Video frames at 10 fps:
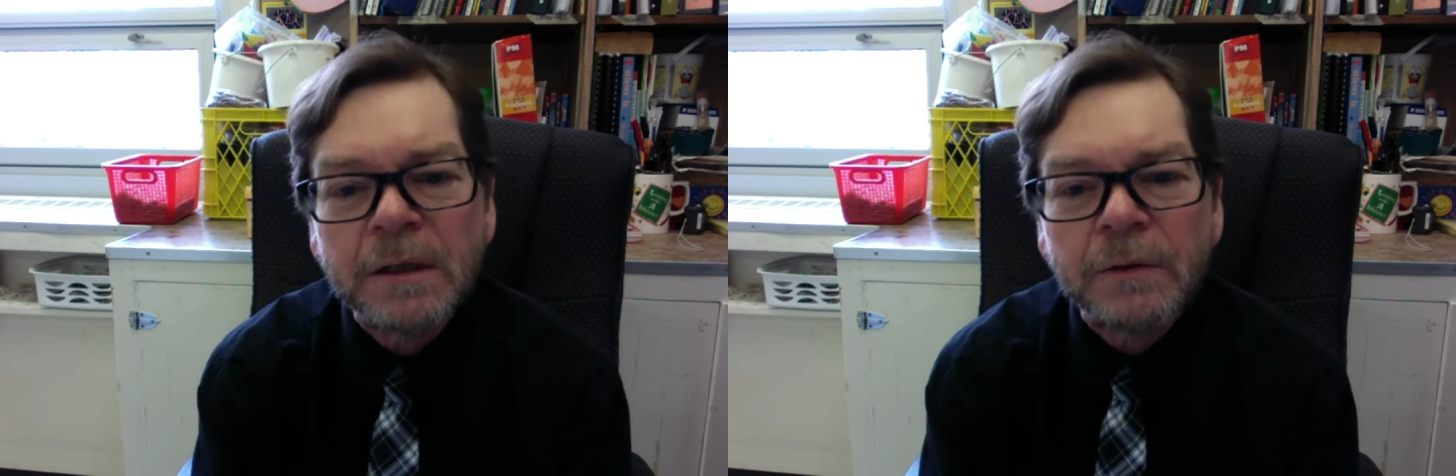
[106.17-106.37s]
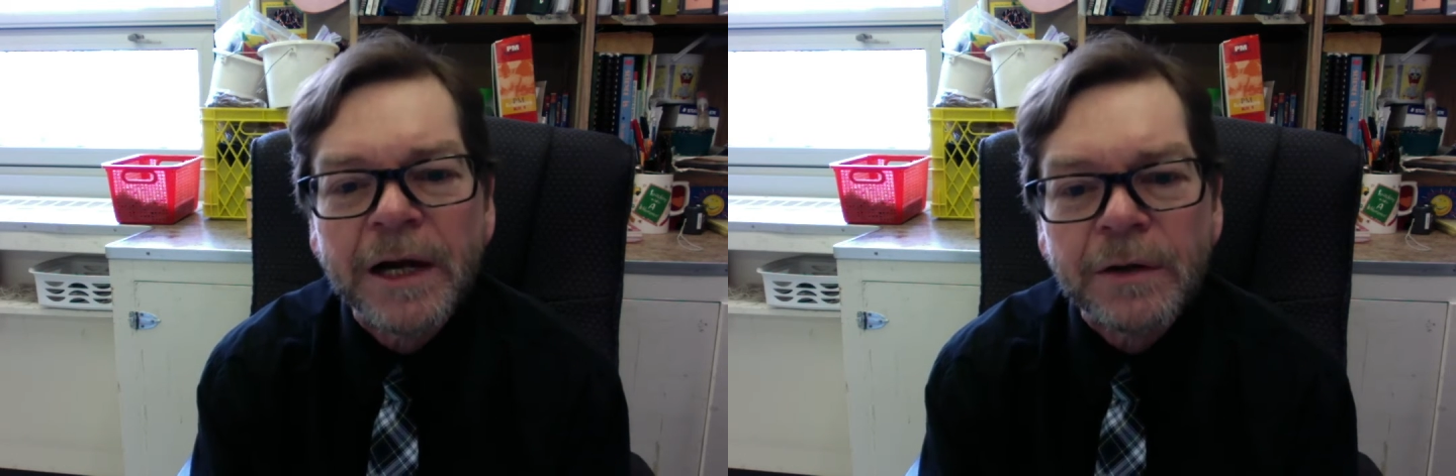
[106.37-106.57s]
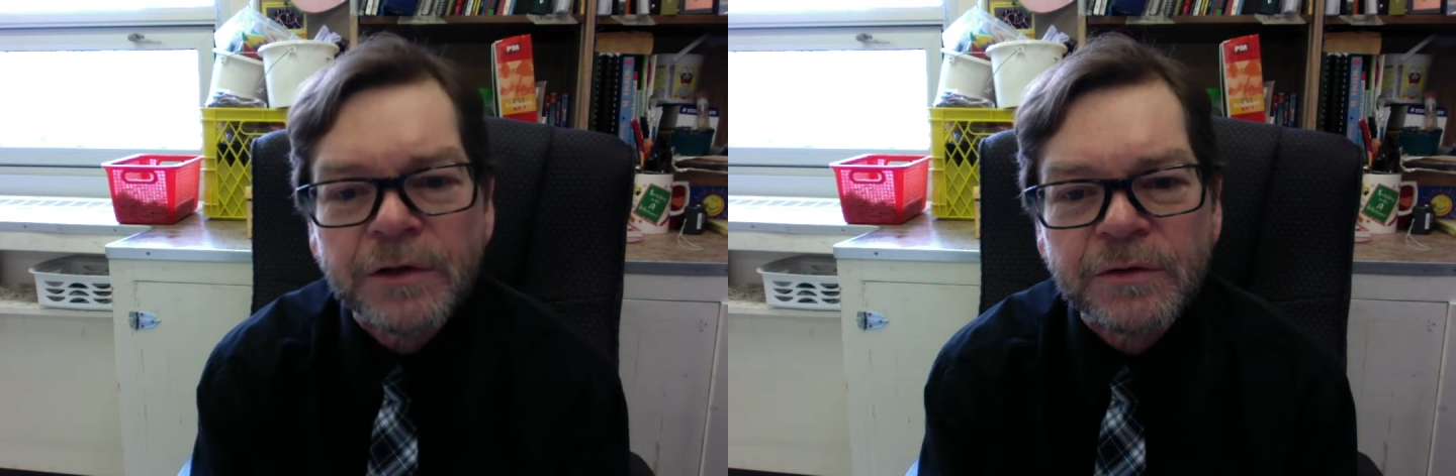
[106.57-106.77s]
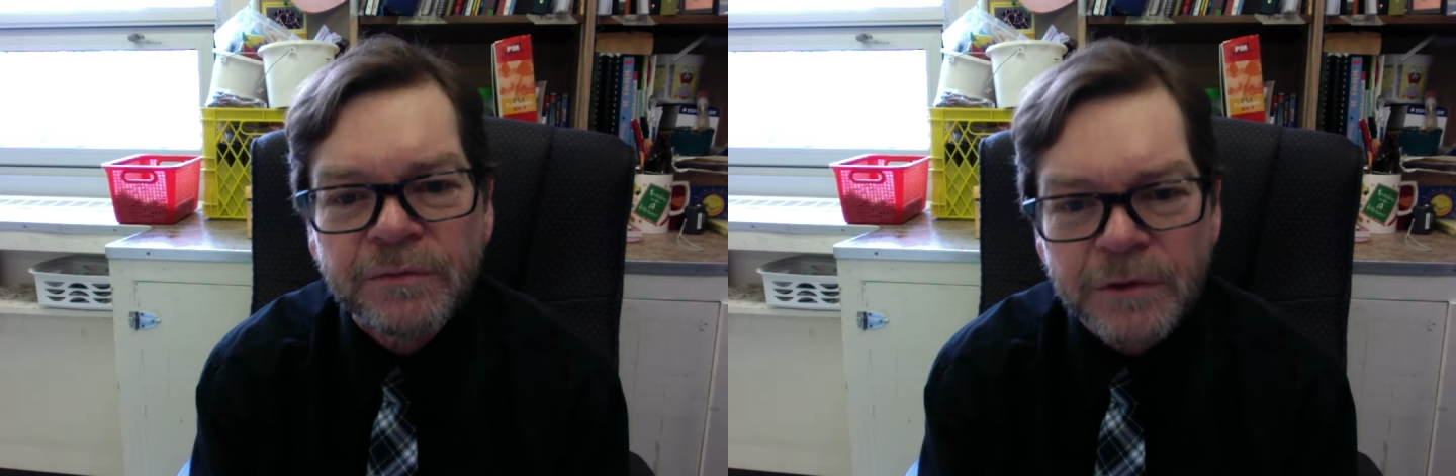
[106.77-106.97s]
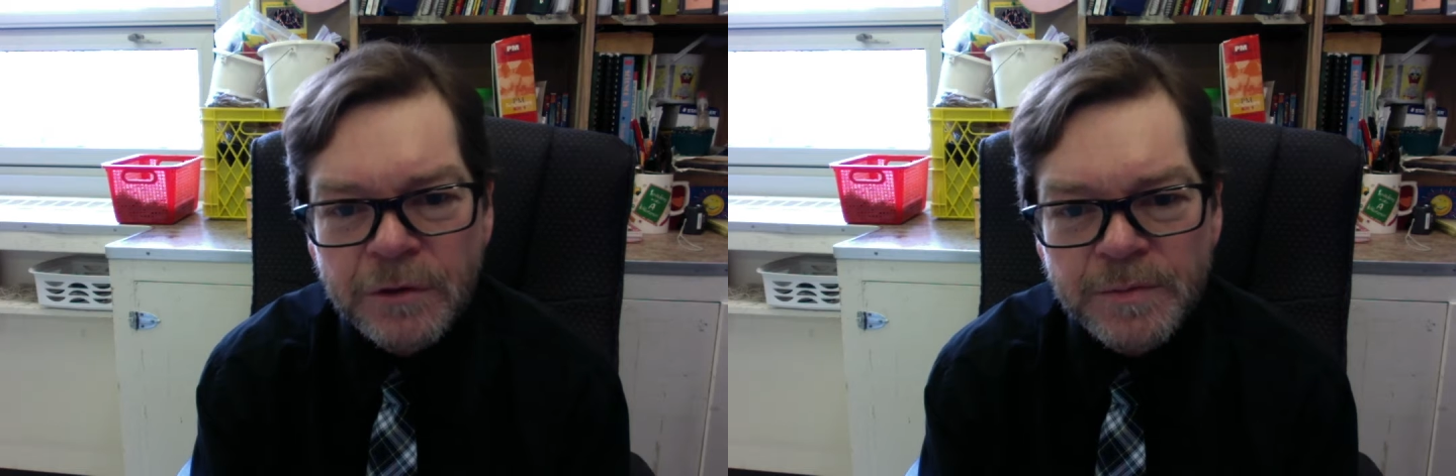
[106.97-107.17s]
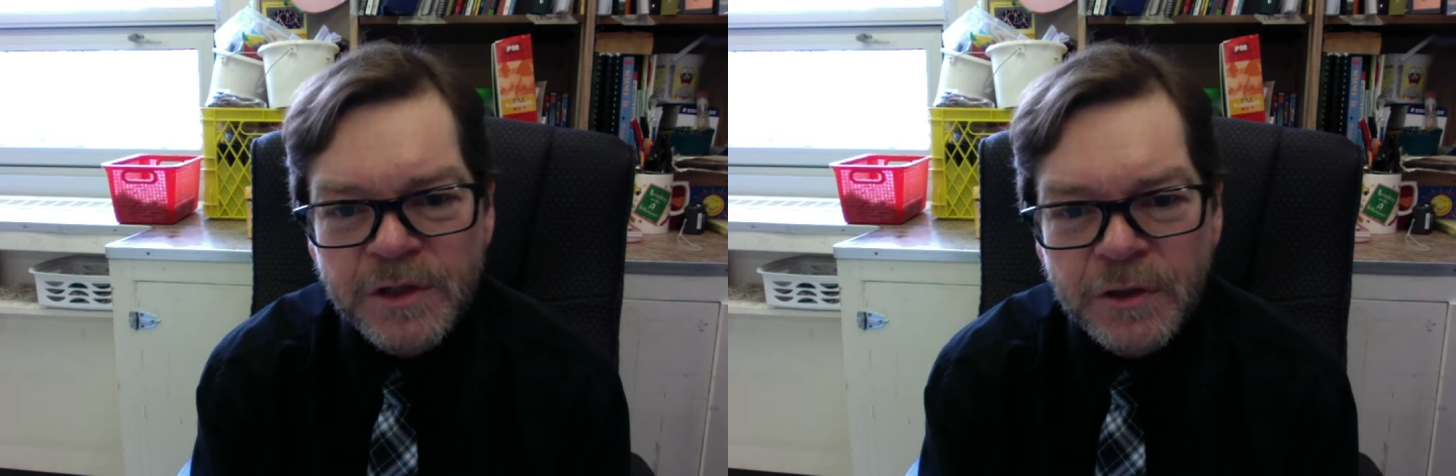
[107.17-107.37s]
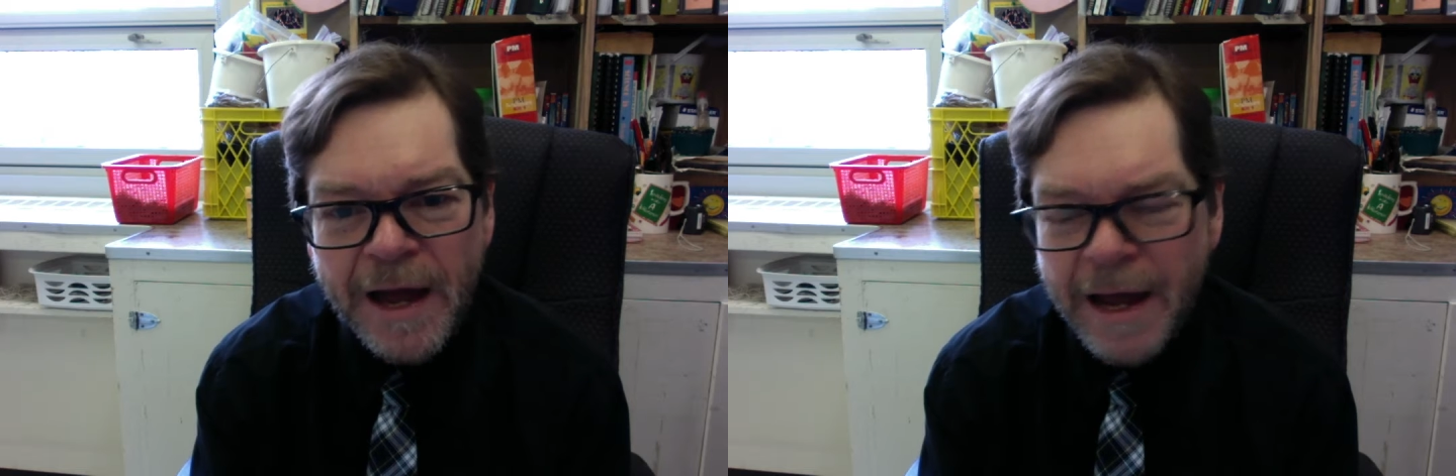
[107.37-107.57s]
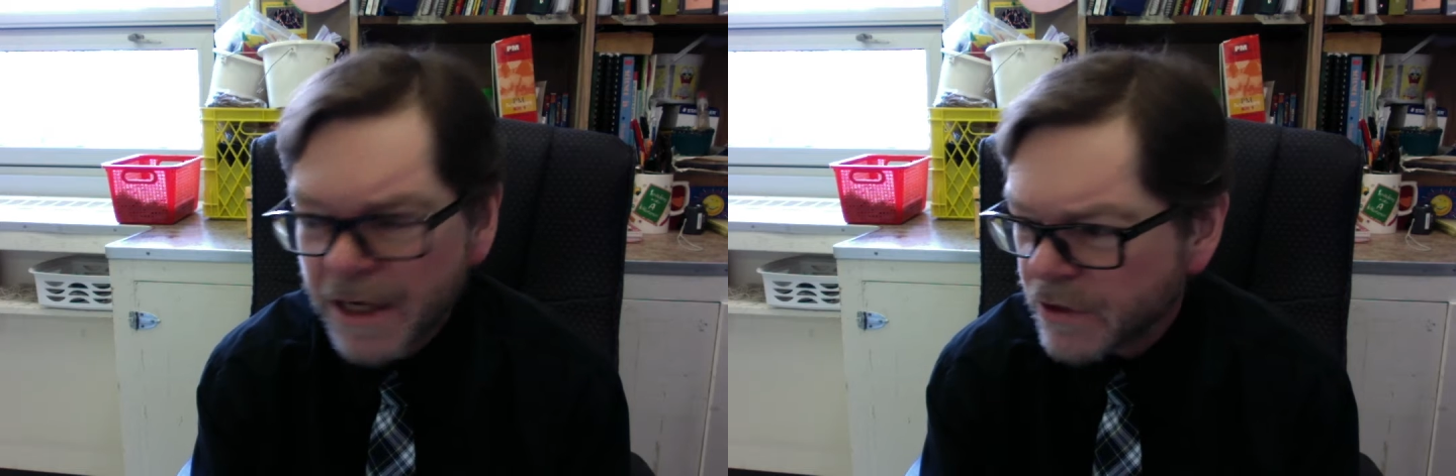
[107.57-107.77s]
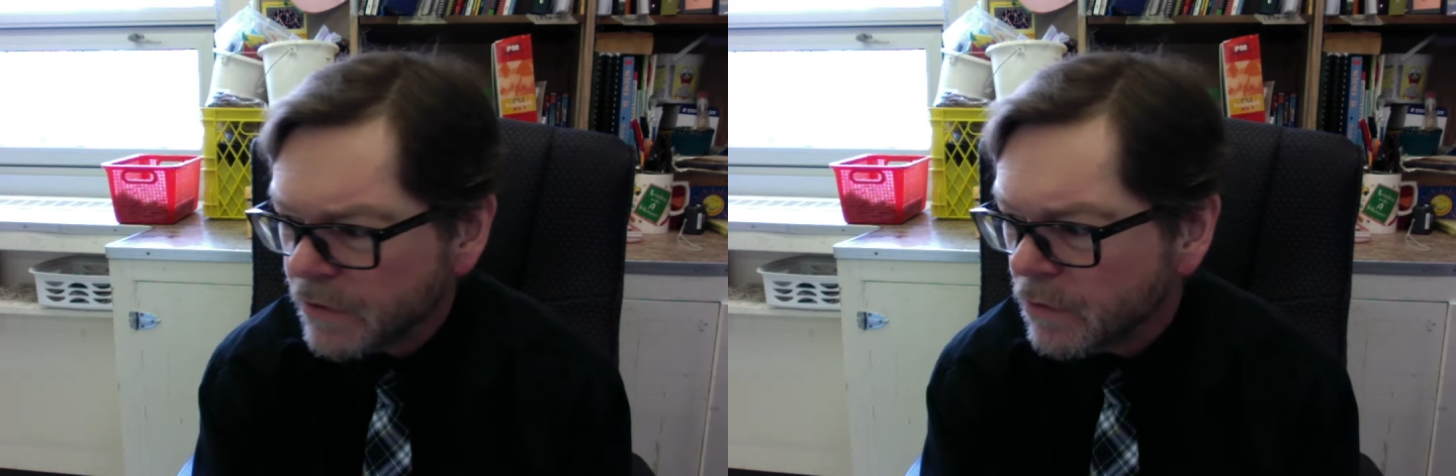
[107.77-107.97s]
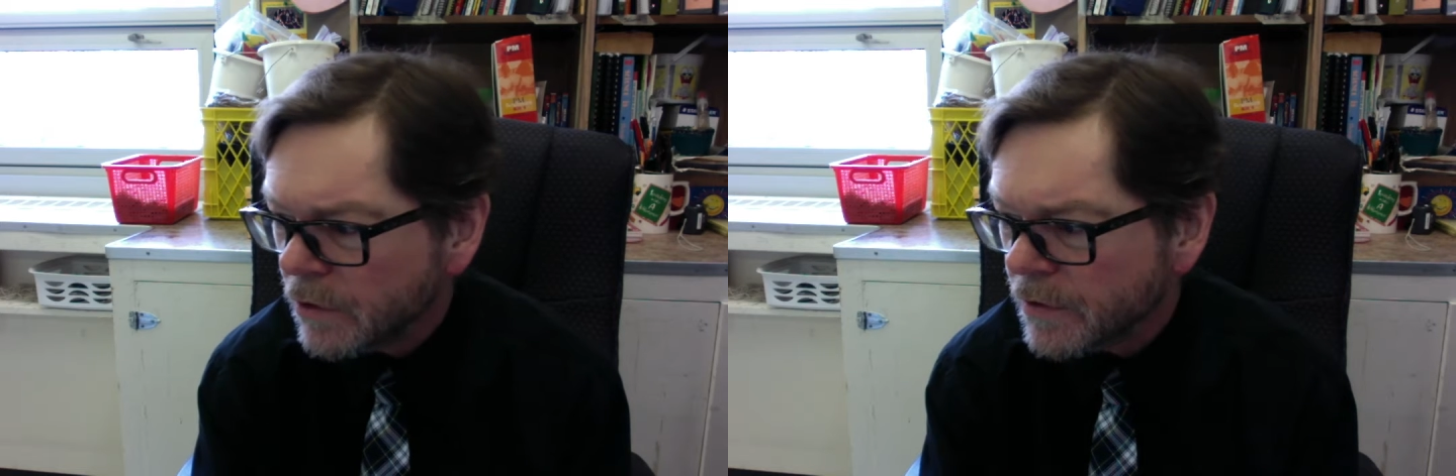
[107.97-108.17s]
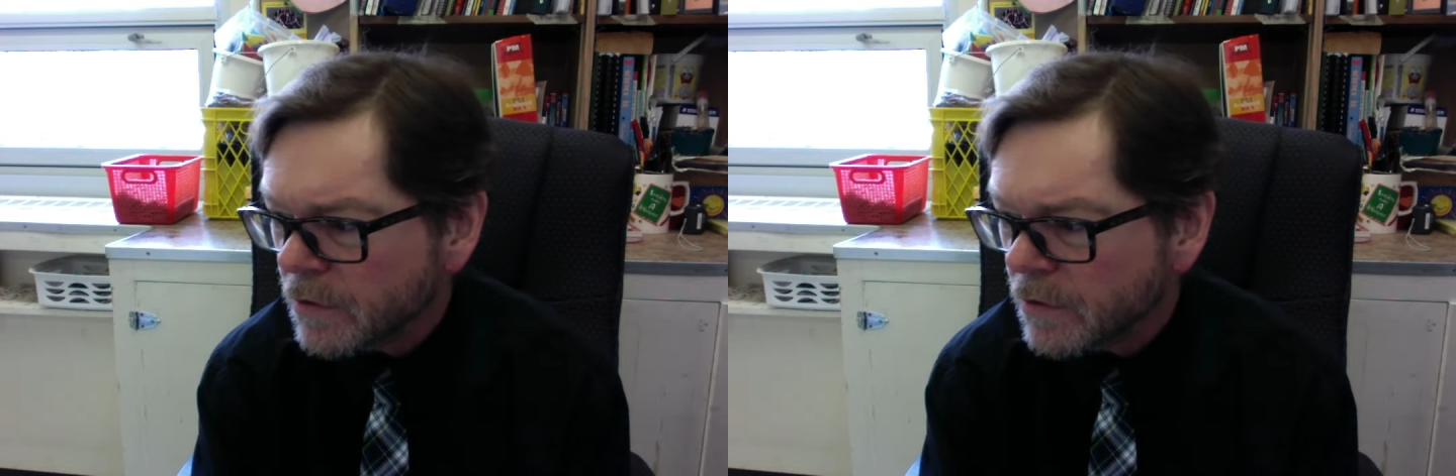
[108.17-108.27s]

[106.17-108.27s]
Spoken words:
around your verbs, your action words.